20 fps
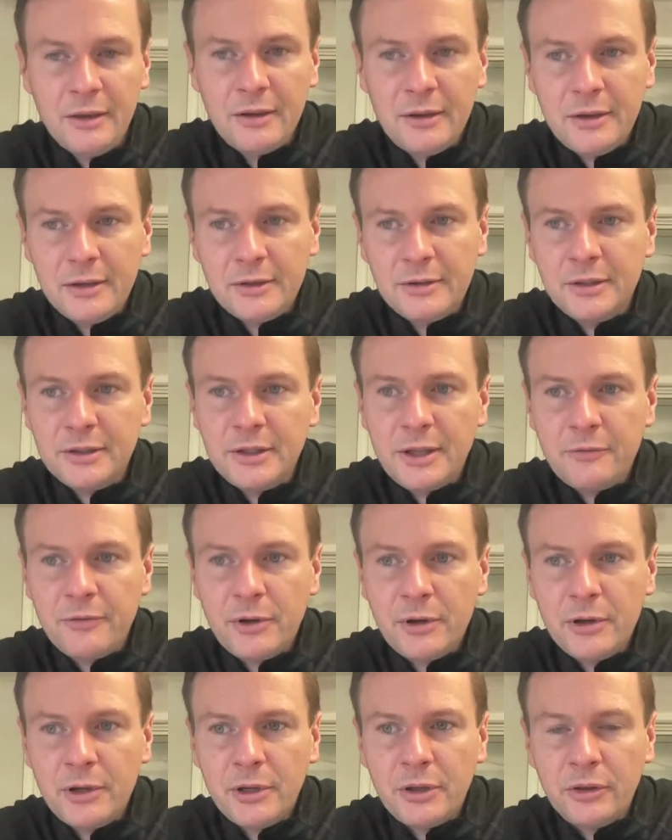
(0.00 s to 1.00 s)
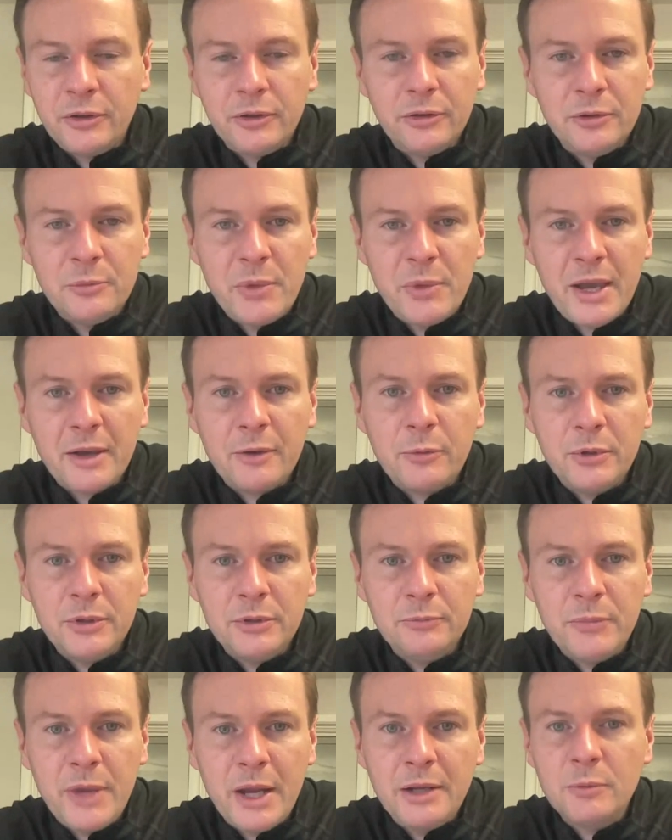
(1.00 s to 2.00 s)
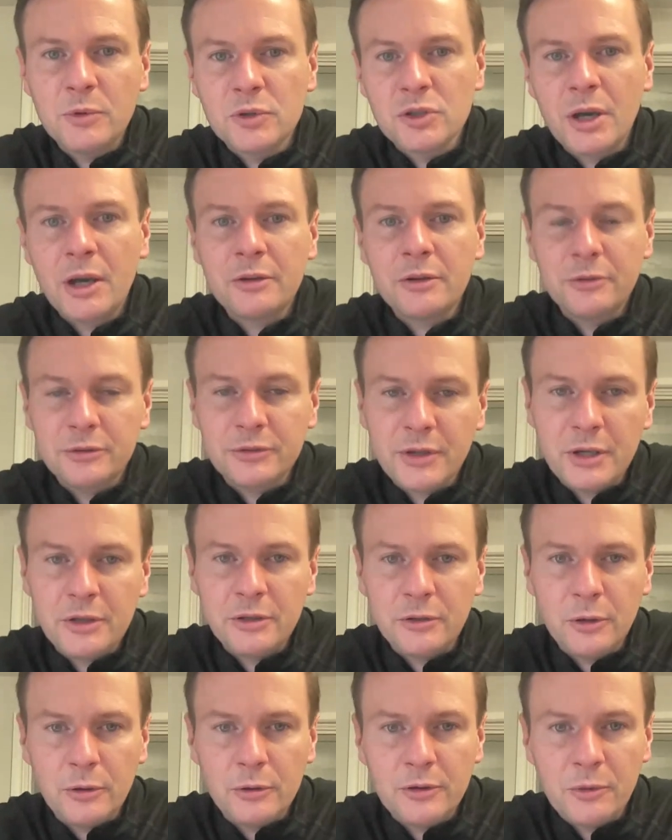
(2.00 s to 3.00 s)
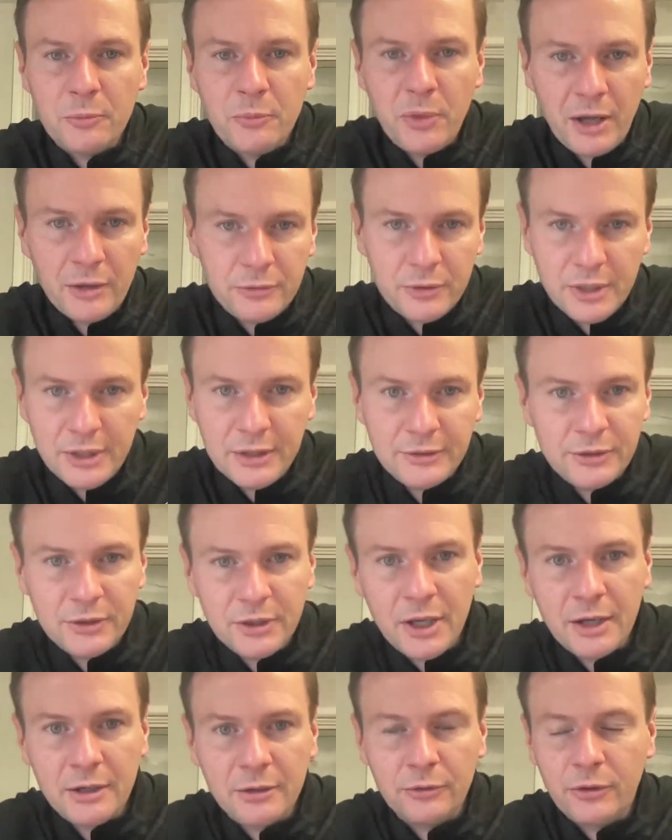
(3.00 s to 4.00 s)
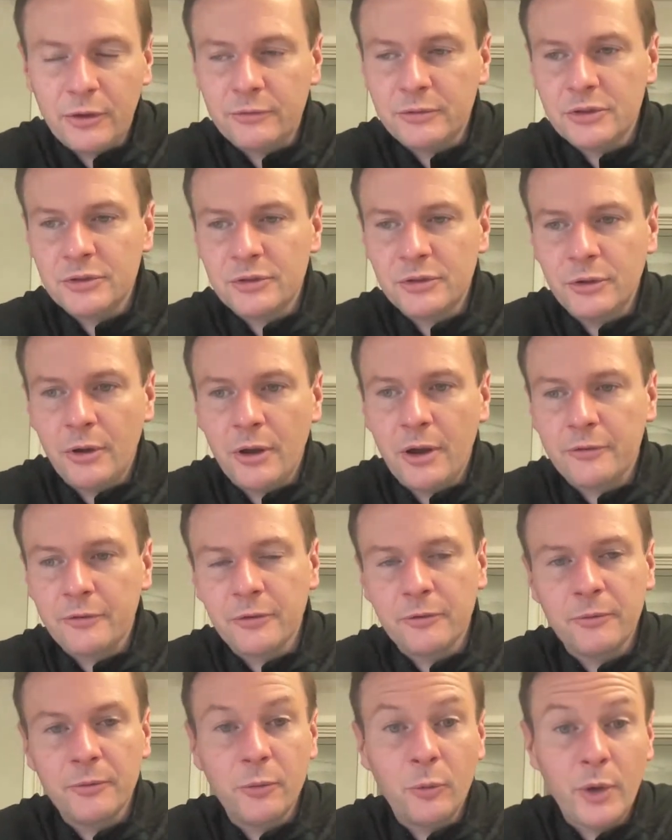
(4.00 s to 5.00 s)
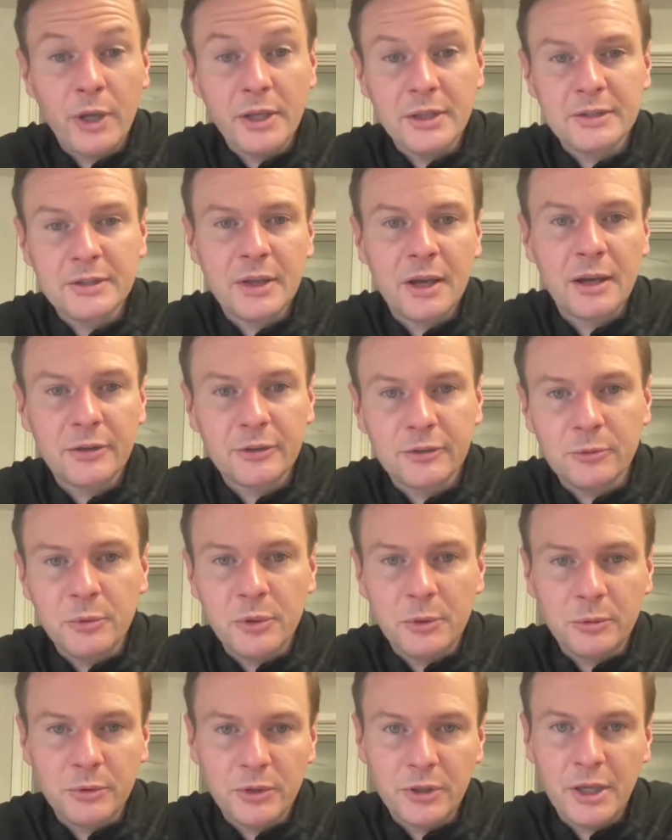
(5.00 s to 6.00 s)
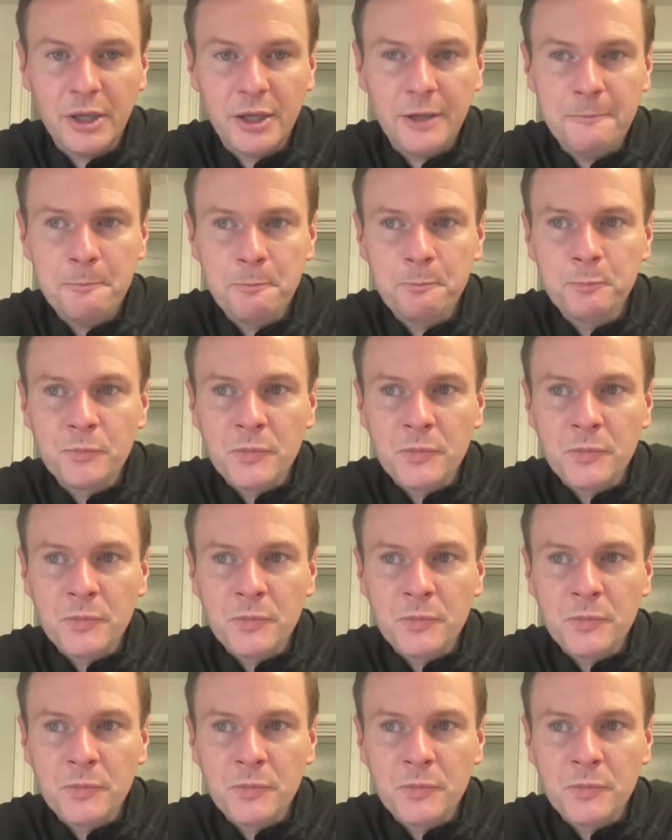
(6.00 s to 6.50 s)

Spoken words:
I think that very clearly back when Manny Machado decided to go to the Padres, and he kind of leveraged the offer from the White Sox to be able to get